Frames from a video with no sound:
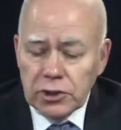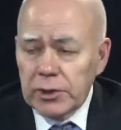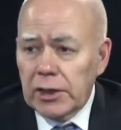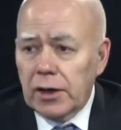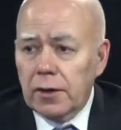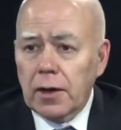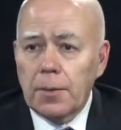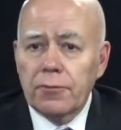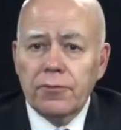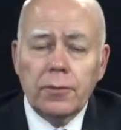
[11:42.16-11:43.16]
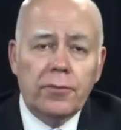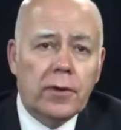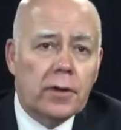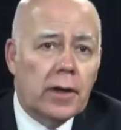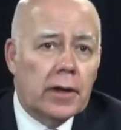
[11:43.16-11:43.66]
shrink our carbon
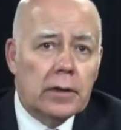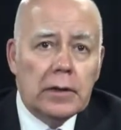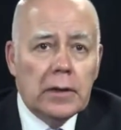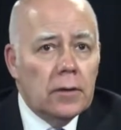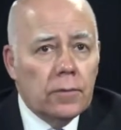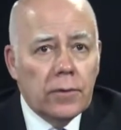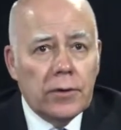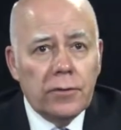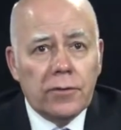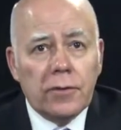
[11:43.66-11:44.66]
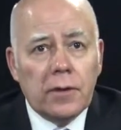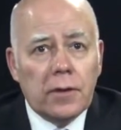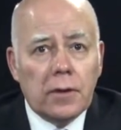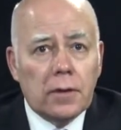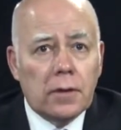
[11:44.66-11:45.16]
footprint and reduce
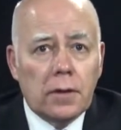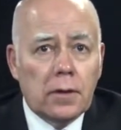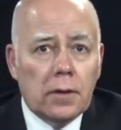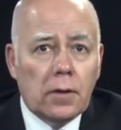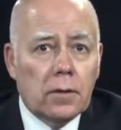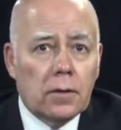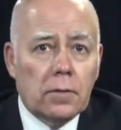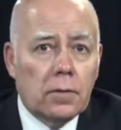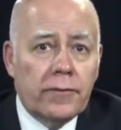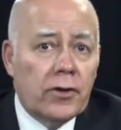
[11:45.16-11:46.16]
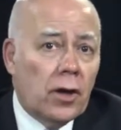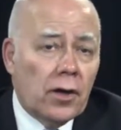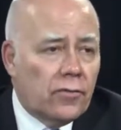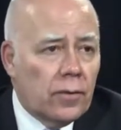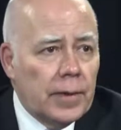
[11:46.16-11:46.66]
uh, uh, living
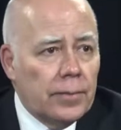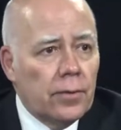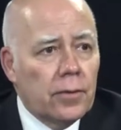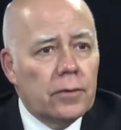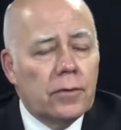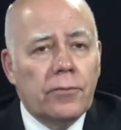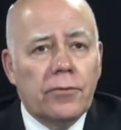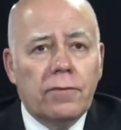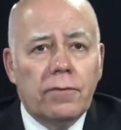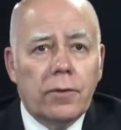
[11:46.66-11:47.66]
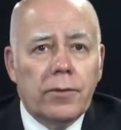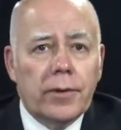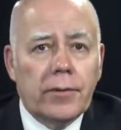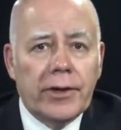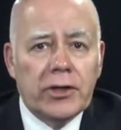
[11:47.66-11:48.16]
costs for people in terms of lowering
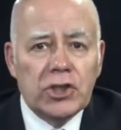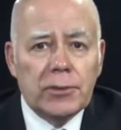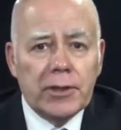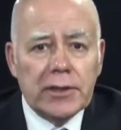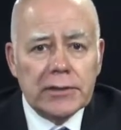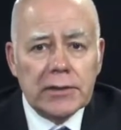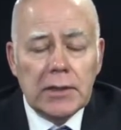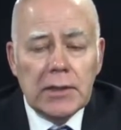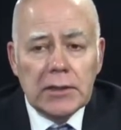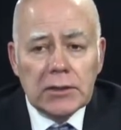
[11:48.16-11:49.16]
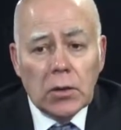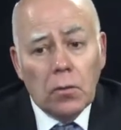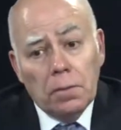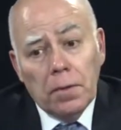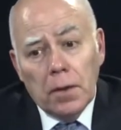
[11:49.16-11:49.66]
their energy bills. So
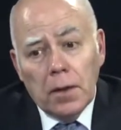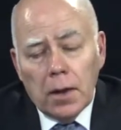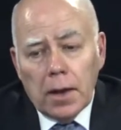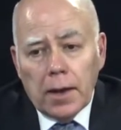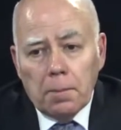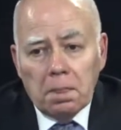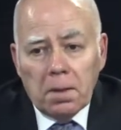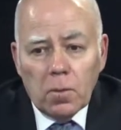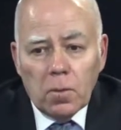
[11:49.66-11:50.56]
um,